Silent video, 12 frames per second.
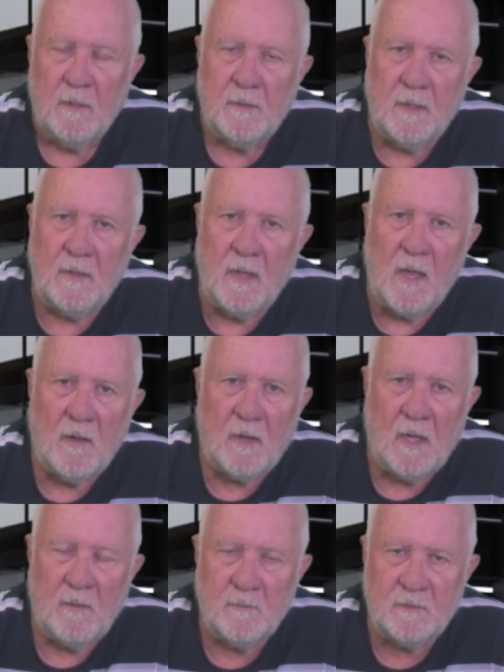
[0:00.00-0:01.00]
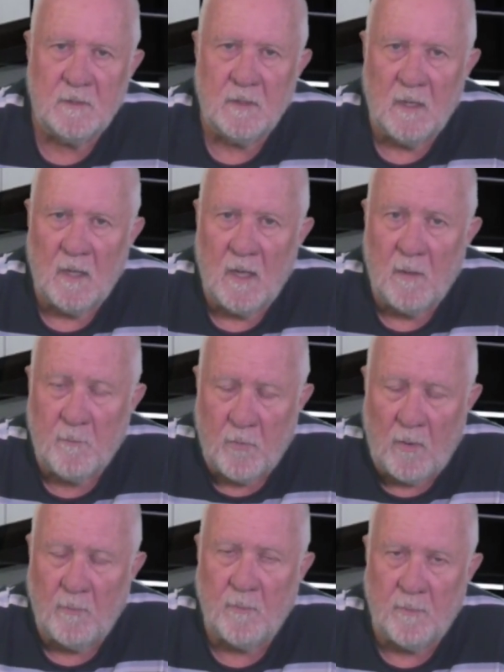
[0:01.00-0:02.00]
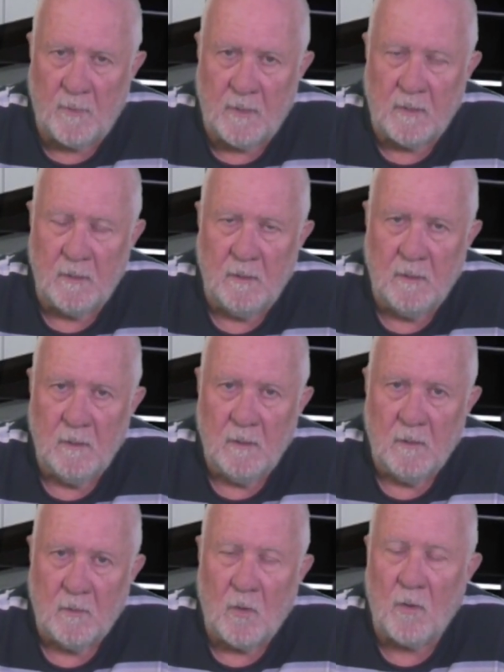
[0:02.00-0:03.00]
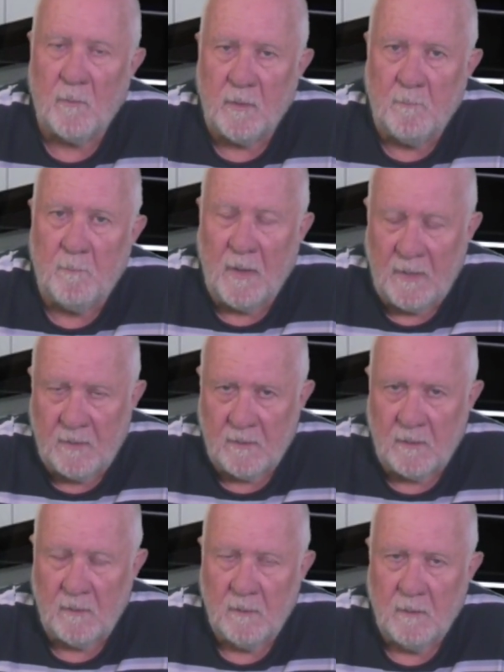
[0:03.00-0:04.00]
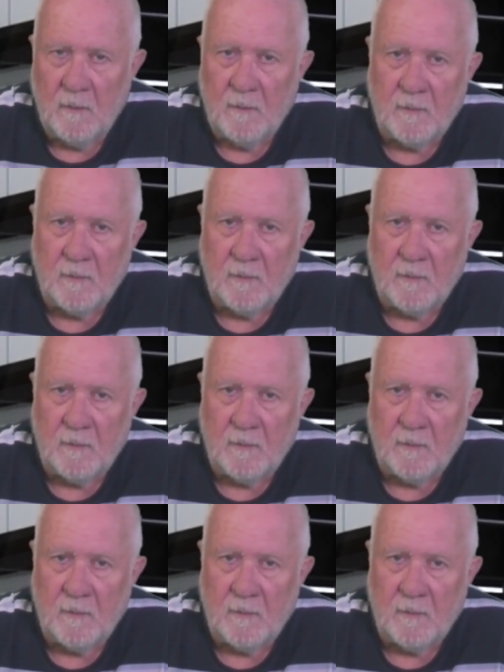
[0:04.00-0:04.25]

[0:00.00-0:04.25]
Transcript: then the outcomes are probably going to be better than